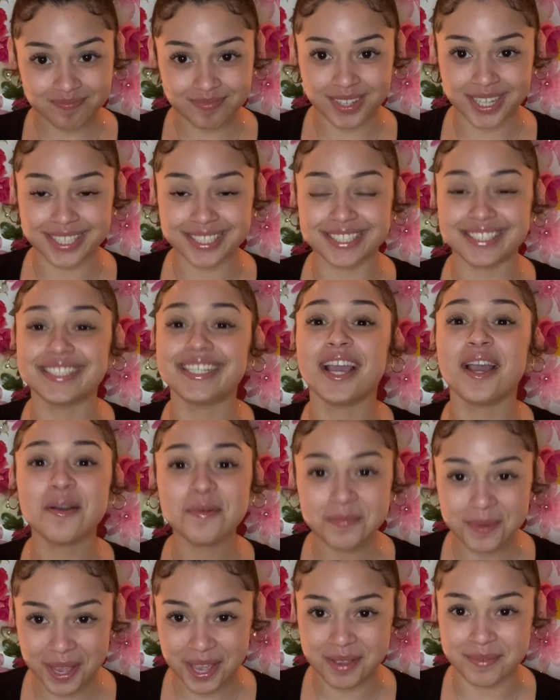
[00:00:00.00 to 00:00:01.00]
my
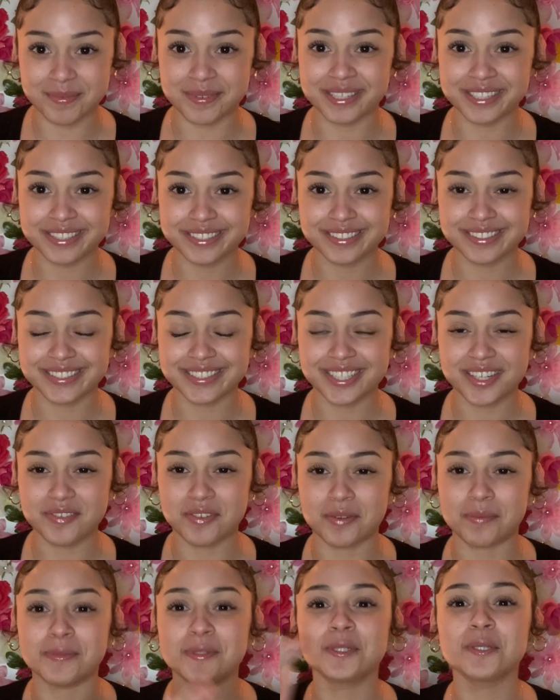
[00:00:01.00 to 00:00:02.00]
down payment
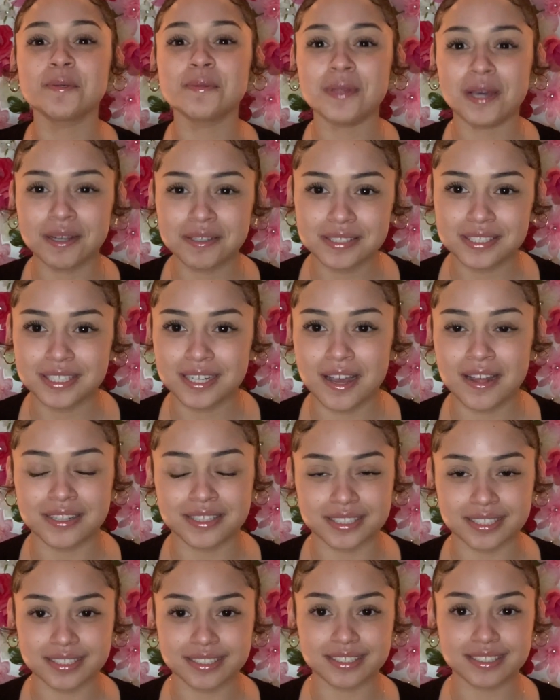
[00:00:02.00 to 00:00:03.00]
from
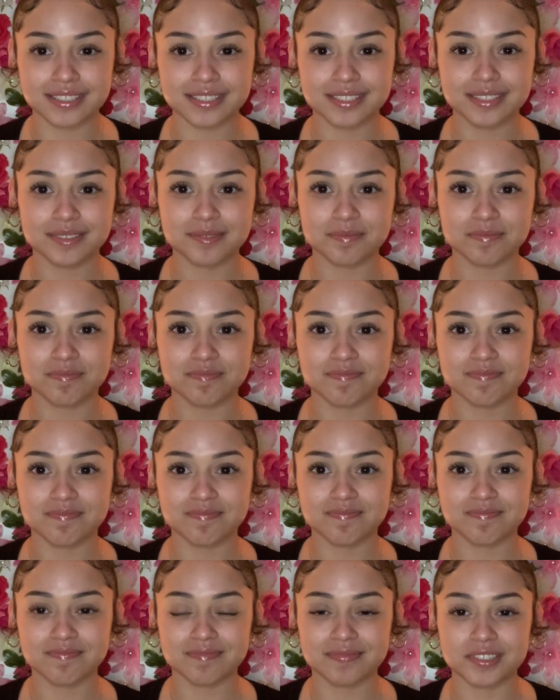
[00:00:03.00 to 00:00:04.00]

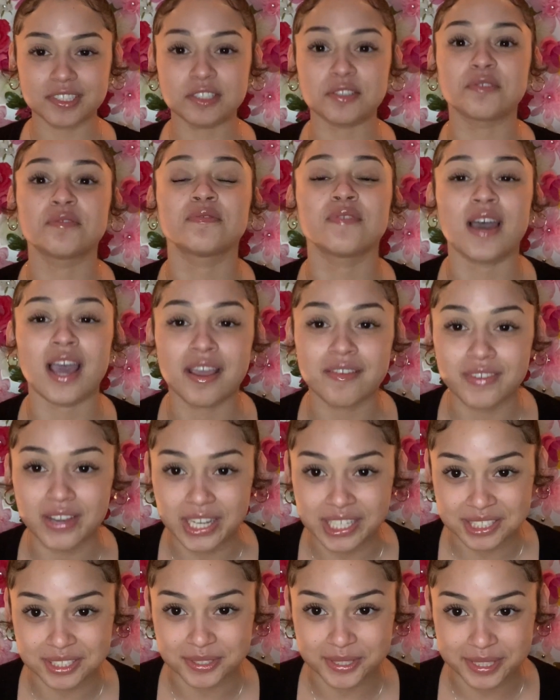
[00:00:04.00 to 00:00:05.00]
$2,000 to
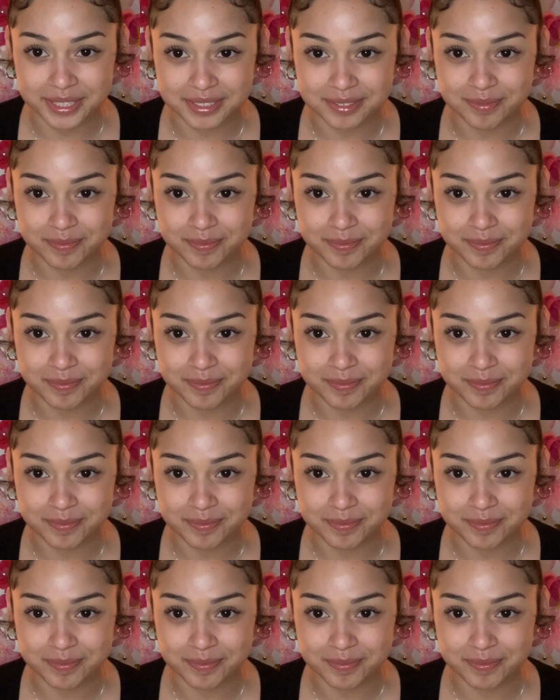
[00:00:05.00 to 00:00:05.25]
$500.